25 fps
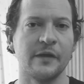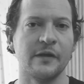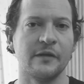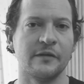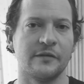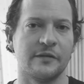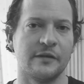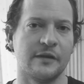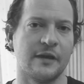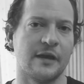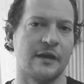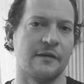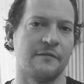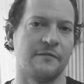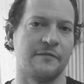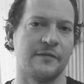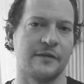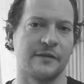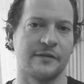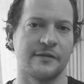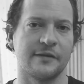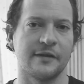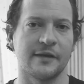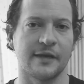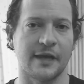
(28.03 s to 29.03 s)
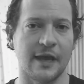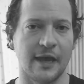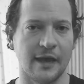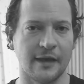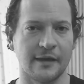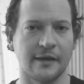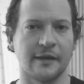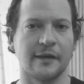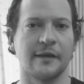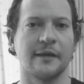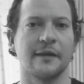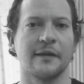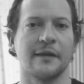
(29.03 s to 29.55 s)
So you have things like
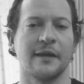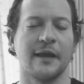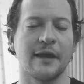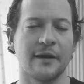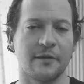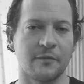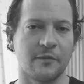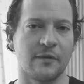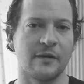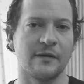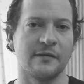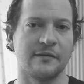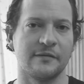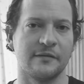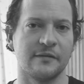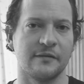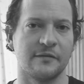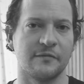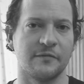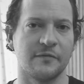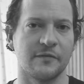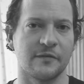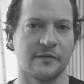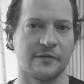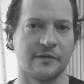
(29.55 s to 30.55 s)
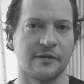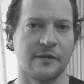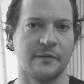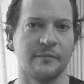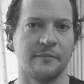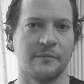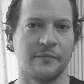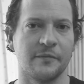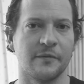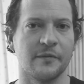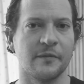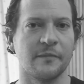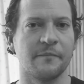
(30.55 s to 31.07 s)
hanging leg raises, for
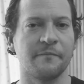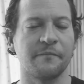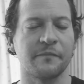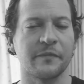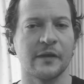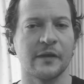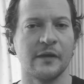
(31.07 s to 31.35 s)
example.